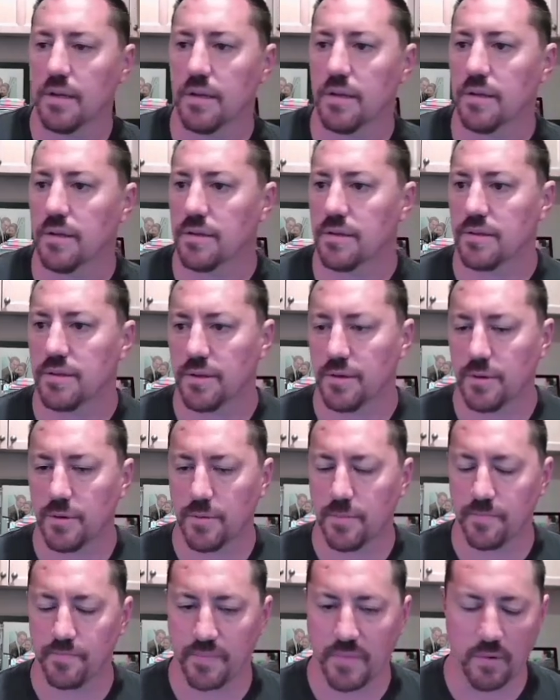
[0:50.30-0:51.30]

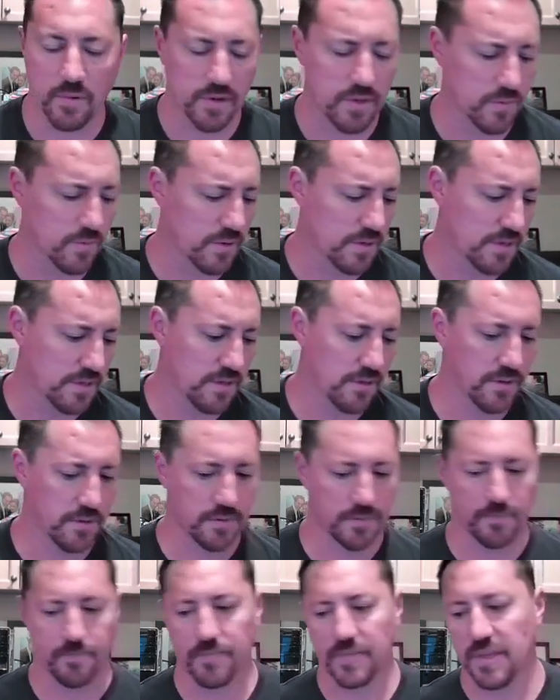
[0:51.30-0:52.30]
So what you want to
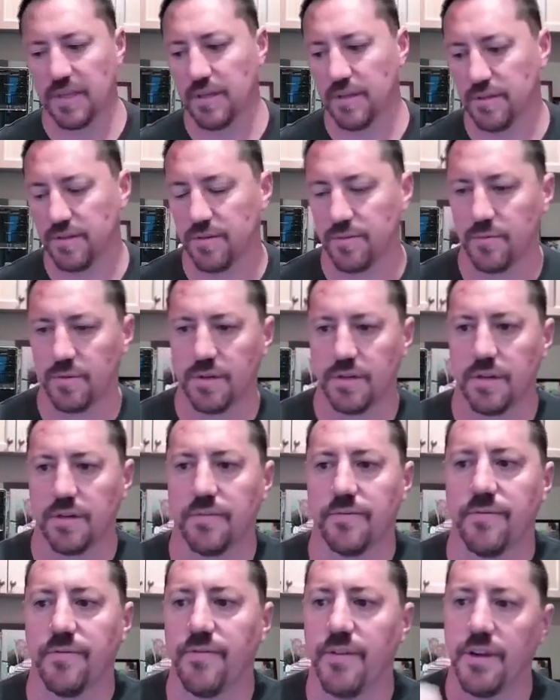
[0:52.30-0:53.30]
do is you want
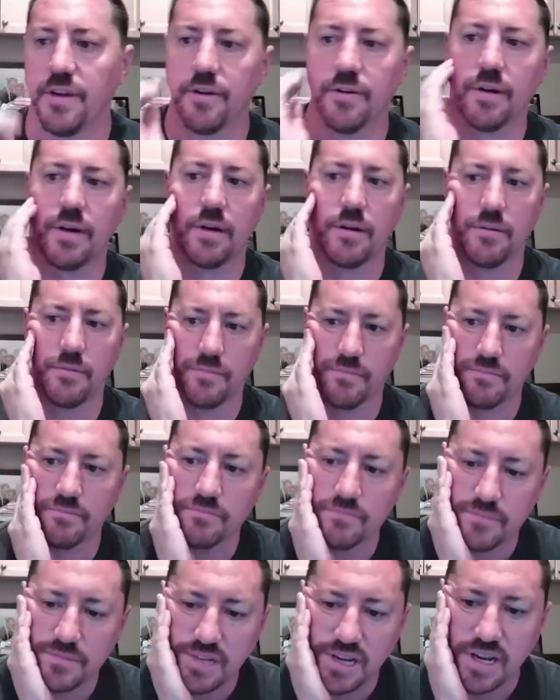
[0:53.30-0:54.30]
to figure out
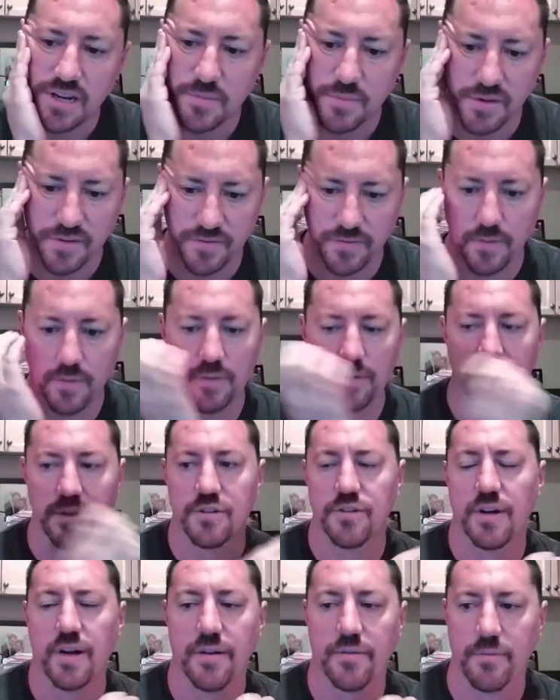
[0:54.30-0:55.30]
kind of before the
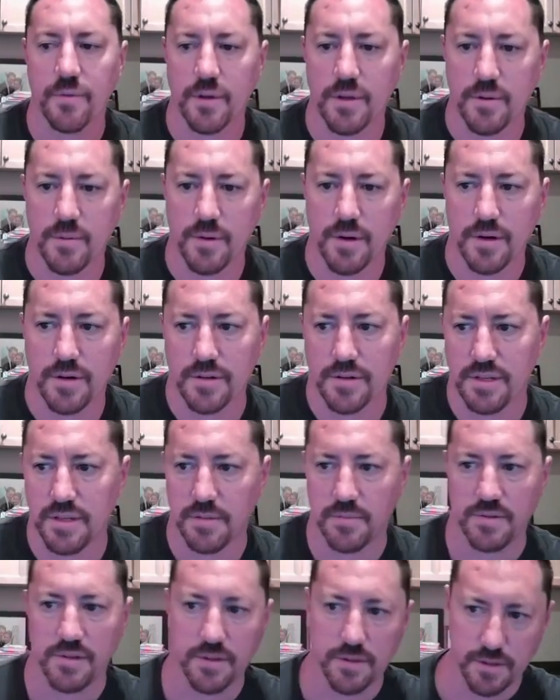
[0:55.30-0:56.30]
draft what you want your
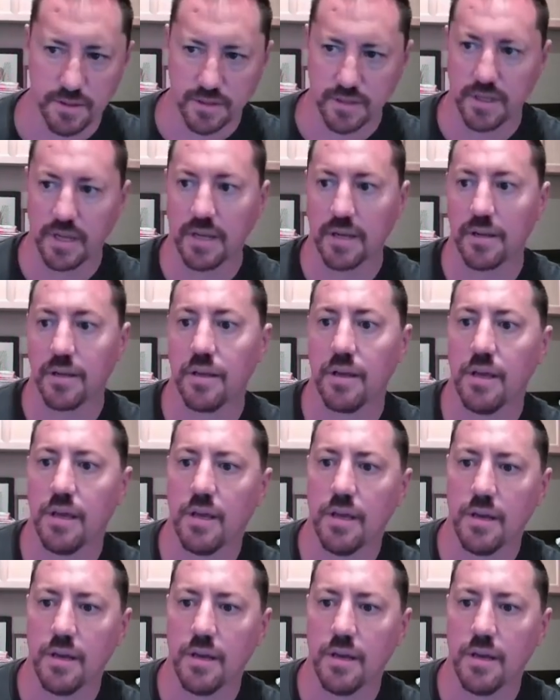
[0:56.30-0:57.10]
team to look like.